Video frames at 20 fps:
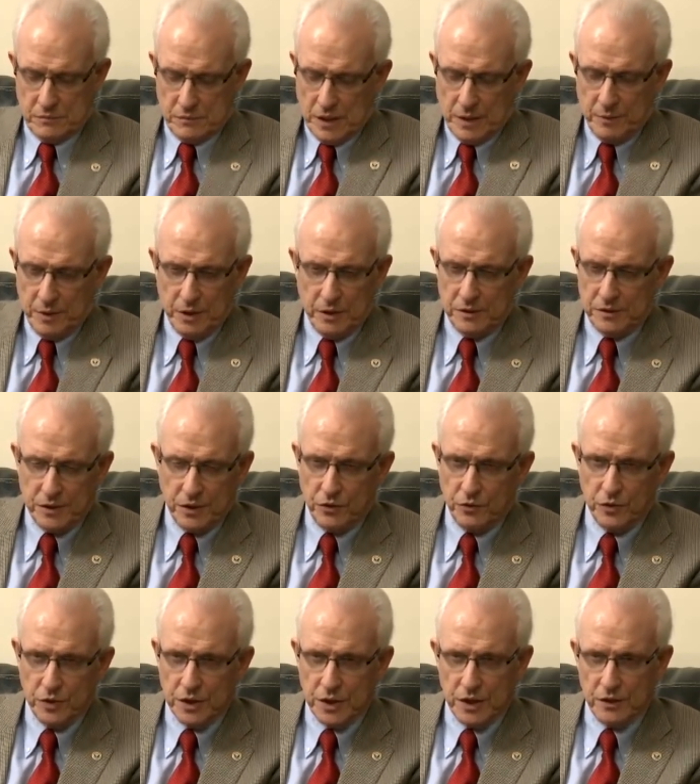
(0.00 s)
I mean, the
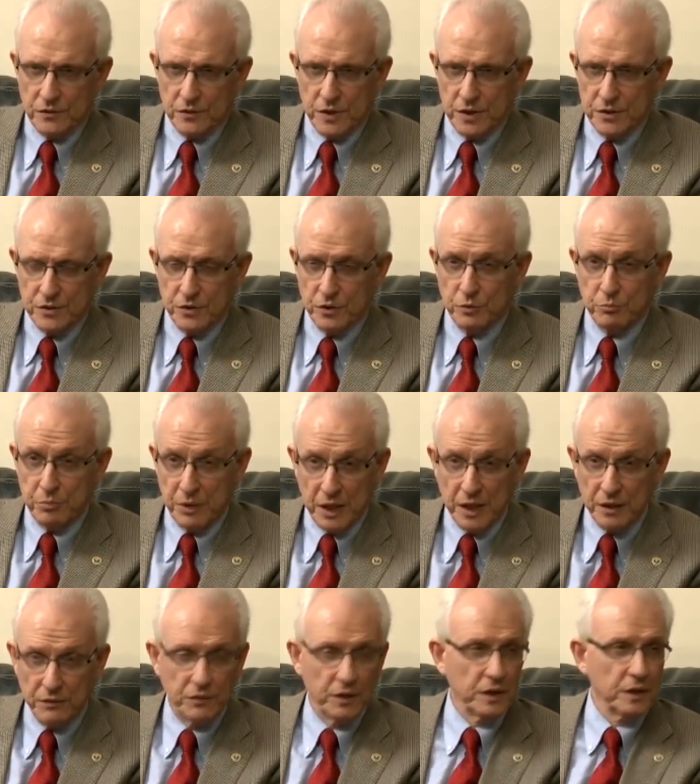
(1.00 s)
Security Council is not
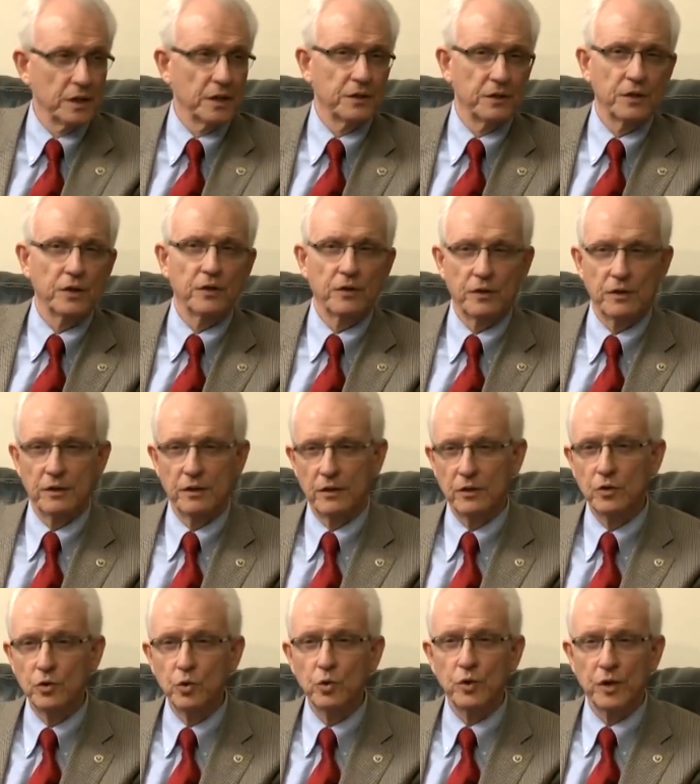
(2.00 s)
believing that uh,
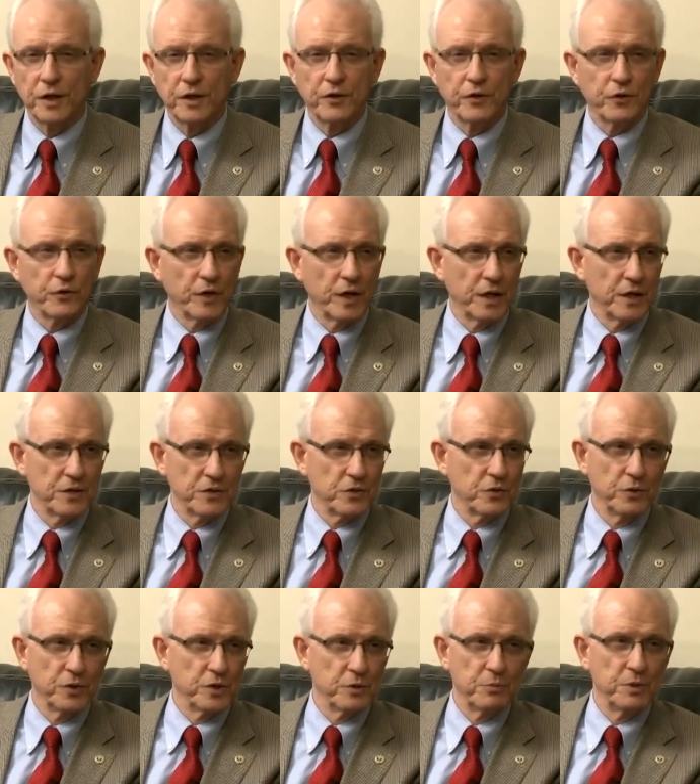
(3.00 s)
nuclear Iran is
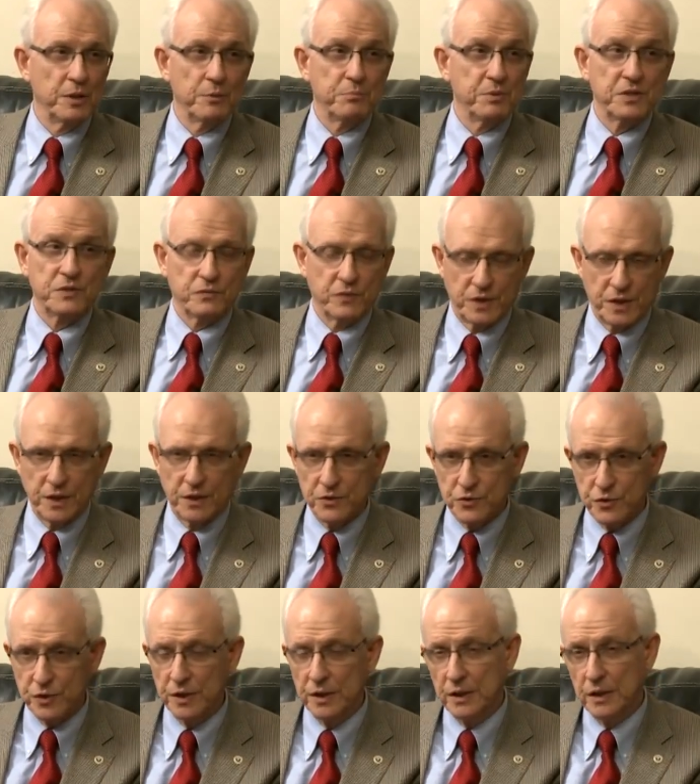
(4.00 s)
going to be a peaceful
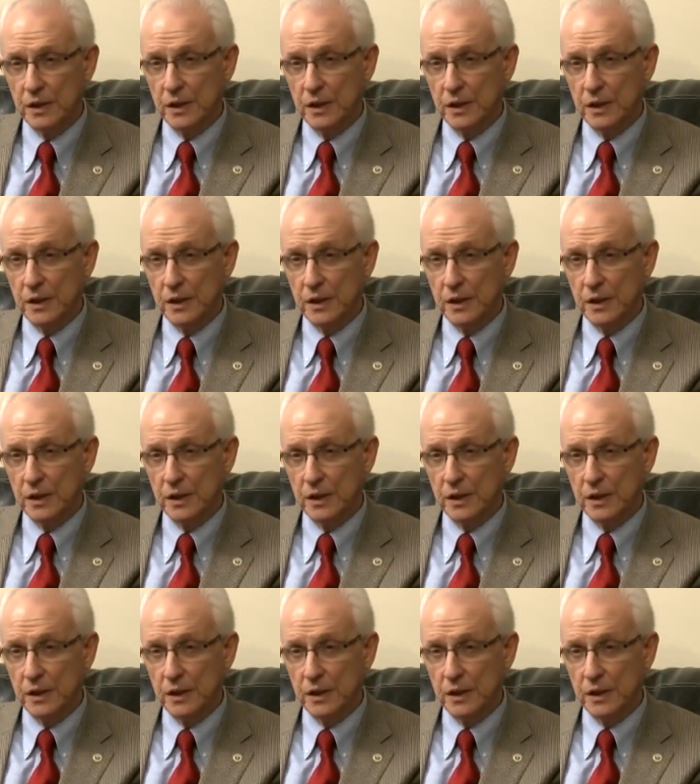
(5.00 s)
country.